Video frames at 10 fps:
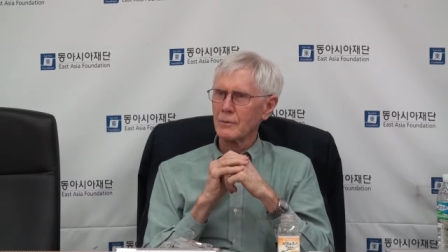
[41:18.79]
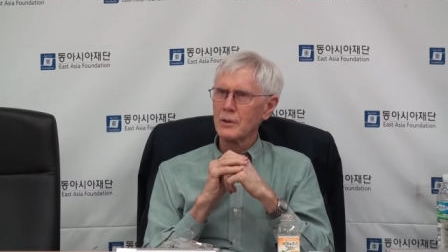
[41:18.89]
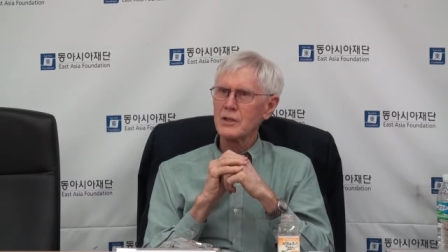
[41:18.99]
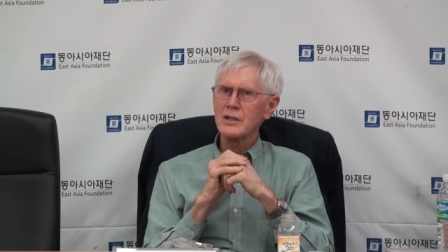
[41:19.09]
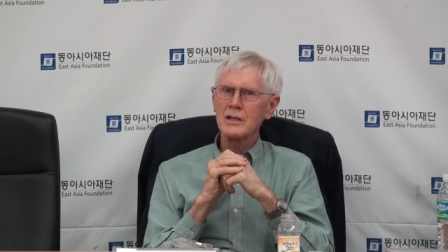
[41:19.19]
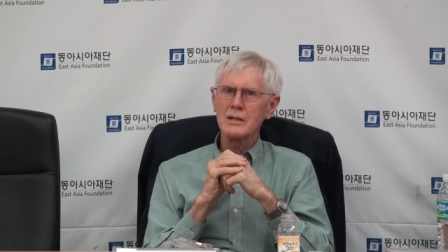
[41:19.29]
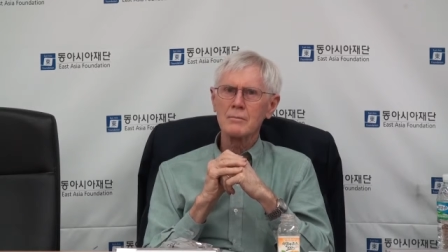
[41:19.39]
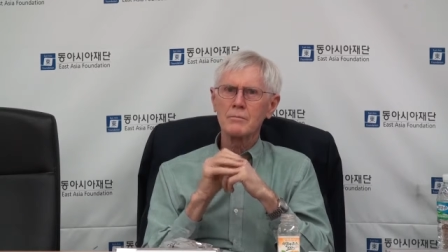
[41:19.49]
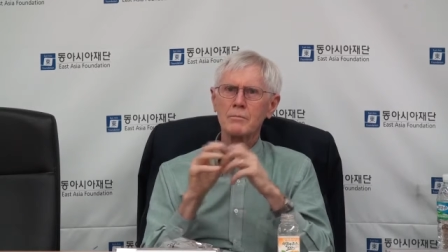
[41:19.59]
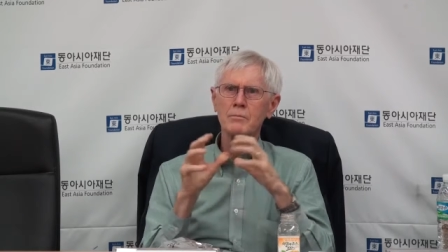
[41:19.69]
which
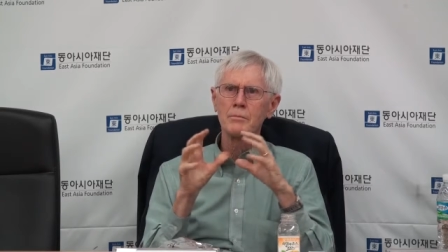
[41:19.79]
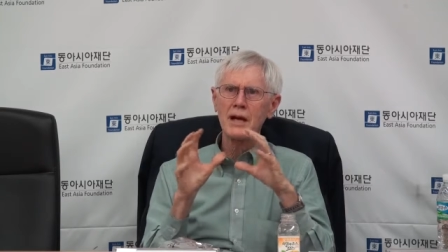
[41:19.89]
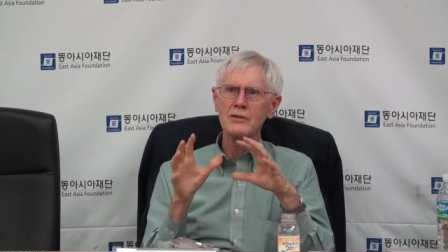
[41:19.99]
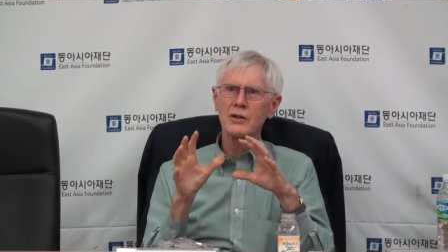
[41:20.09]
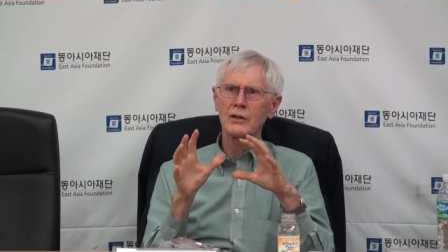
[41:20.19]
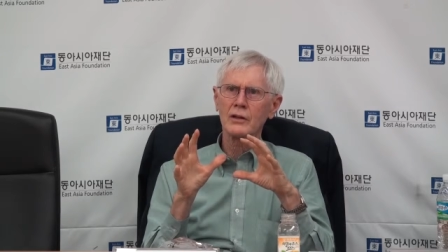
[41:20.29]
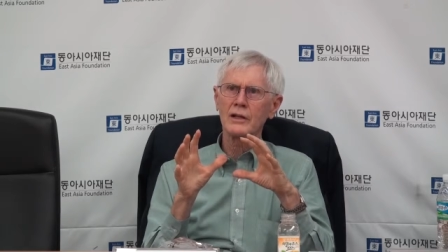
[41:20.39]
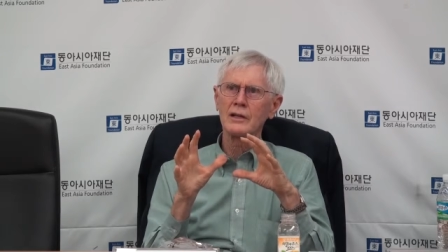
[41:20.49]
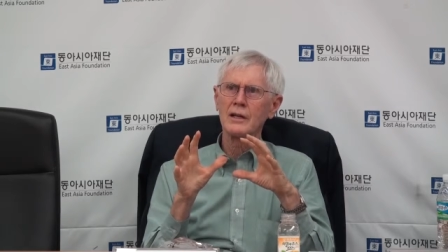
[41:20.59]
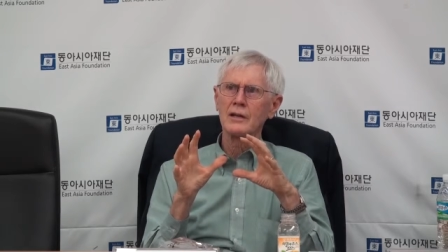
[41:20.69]

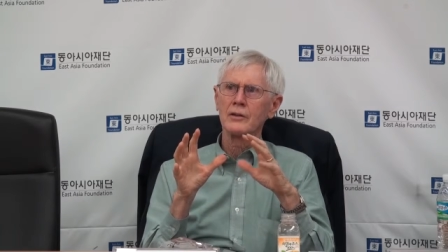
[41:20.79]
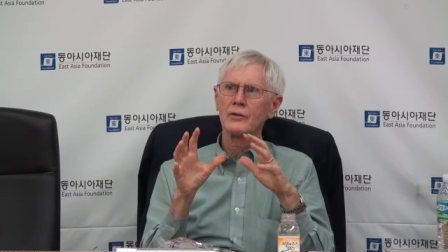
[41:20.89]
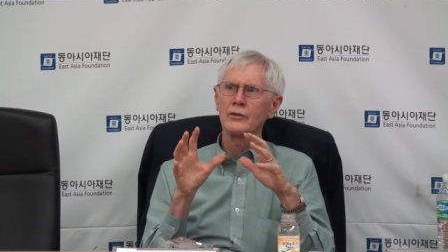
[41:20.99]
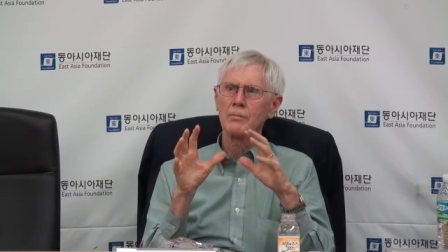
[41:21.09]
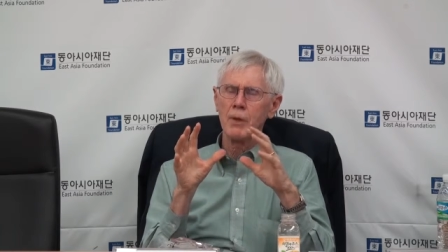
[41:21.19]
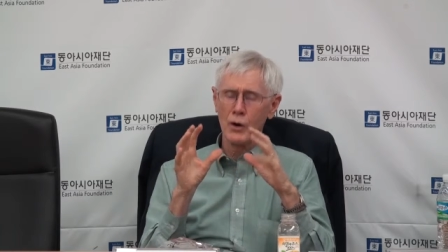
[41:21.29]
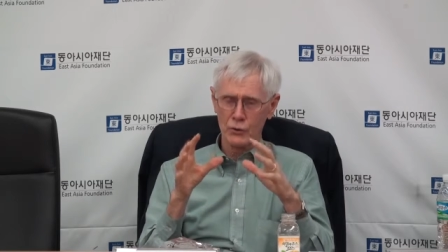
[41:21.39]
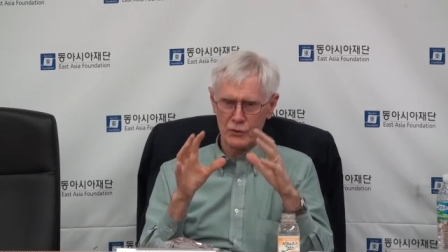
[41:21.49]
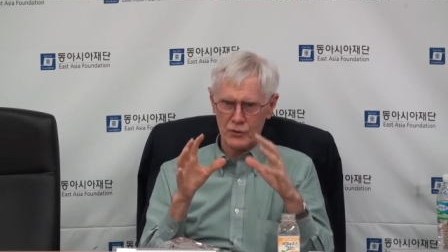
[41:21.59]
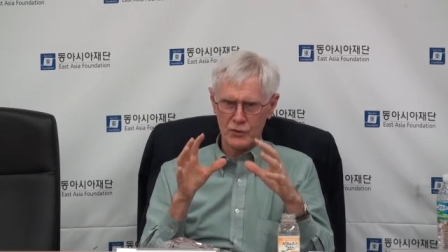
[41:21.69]
basically
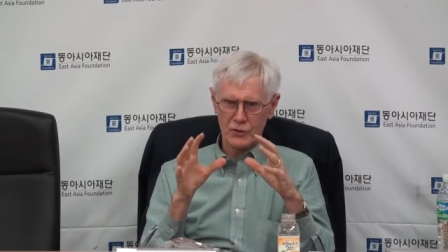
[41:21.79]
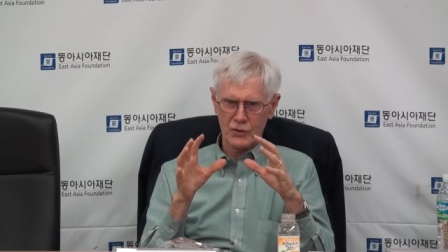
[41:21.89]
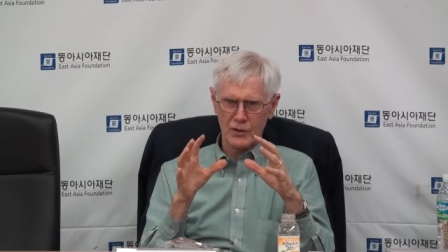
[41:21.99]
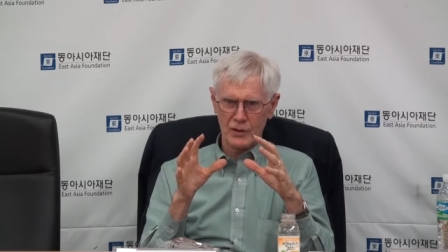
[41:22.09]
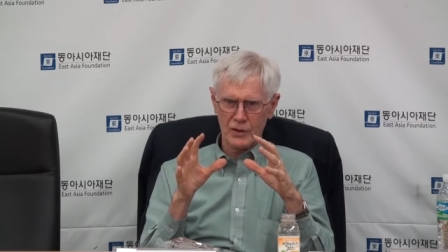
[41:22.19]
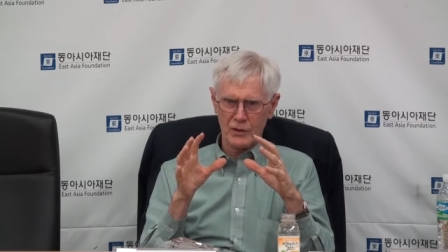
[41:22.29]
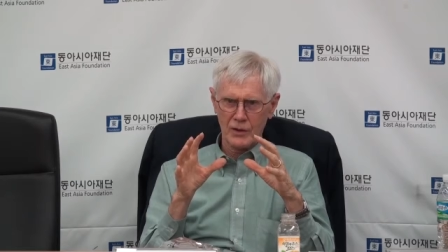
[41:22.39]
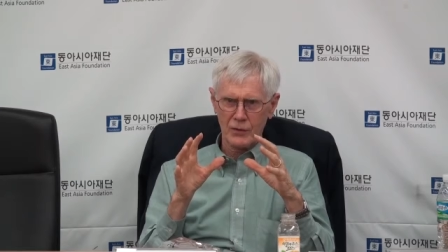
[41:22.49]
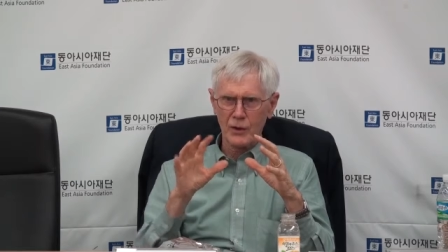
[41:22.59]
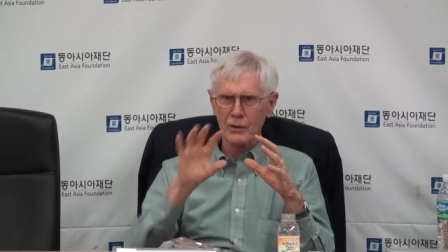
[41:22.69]
supposes
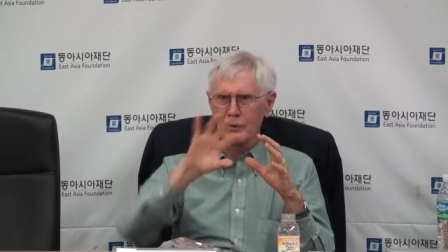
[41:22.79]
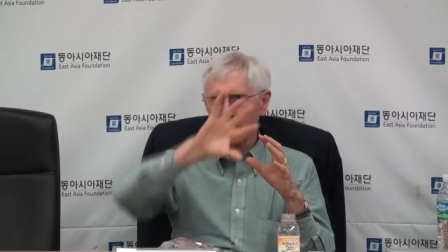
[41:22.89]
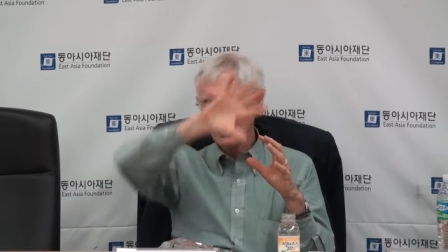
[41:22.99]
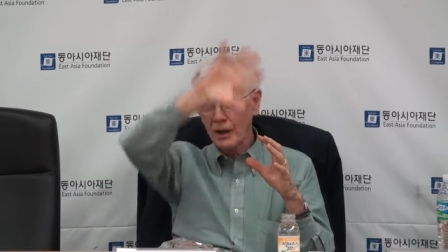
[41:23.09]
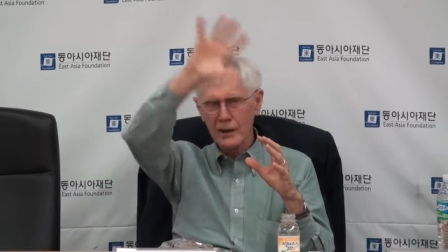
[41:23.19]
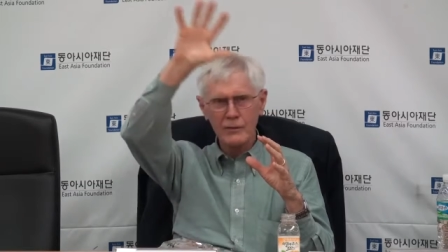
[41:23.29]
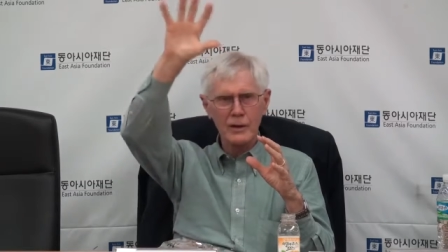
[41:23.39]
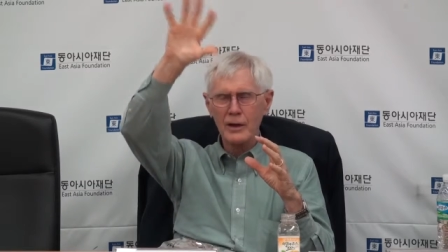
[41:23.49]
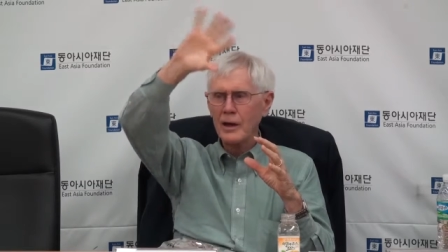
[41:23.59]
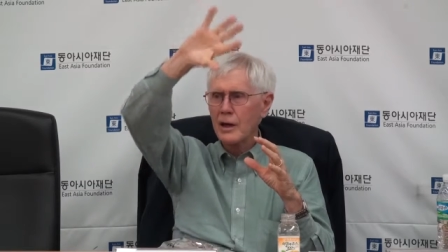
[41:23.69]
that there is a kind of
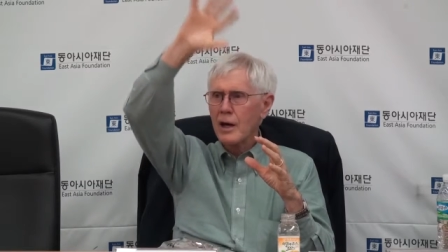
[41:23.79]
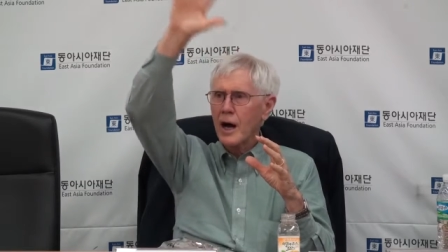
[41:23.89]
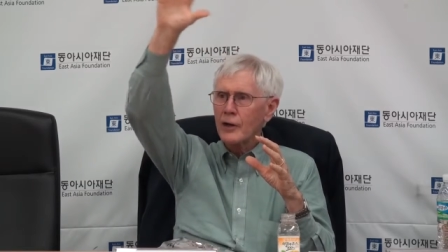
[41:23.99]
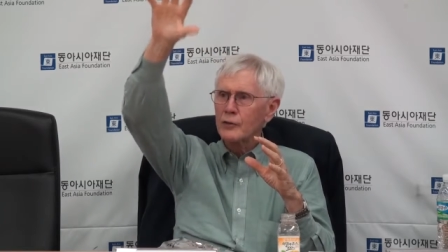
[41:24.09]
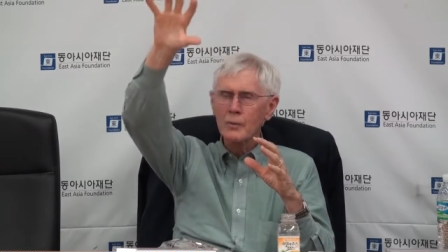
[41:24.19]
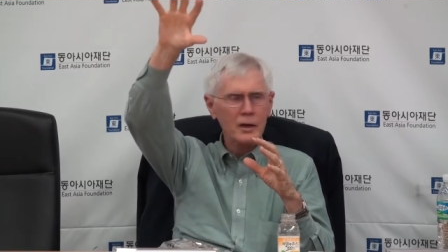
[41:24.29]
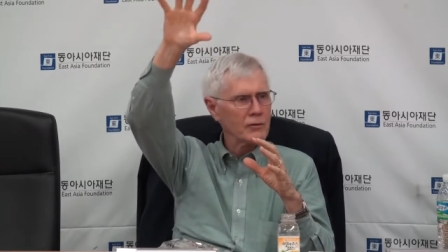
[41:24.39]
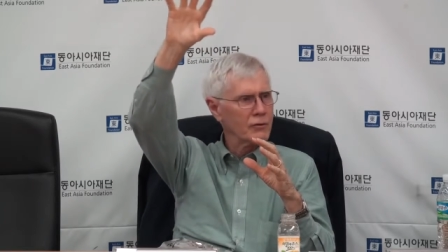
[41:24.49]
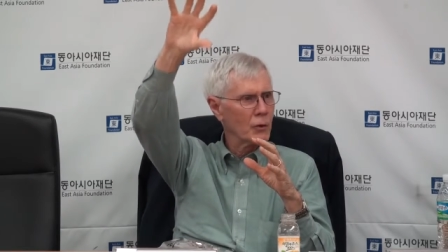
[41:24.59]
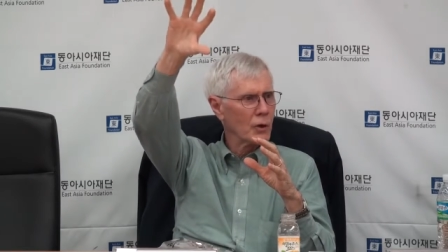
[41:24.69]
a cosmic
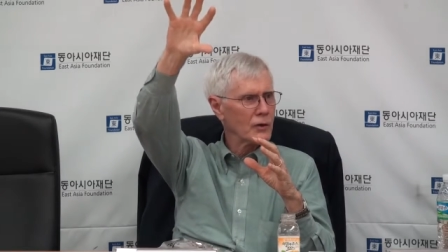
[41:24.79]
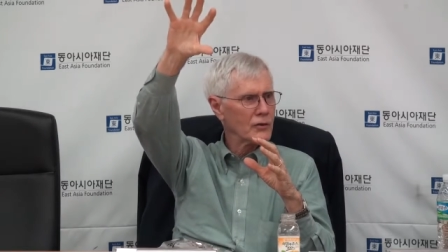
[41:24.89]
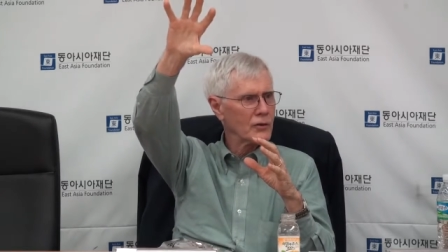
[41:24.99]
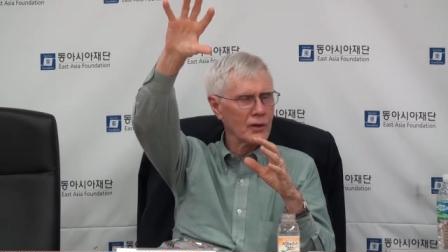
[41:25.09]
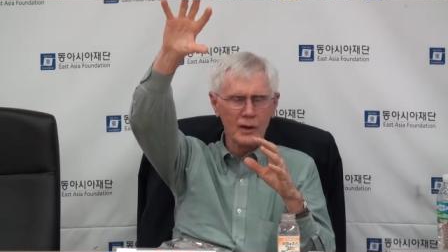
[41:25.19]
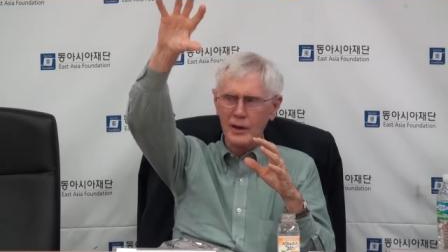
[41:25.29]
force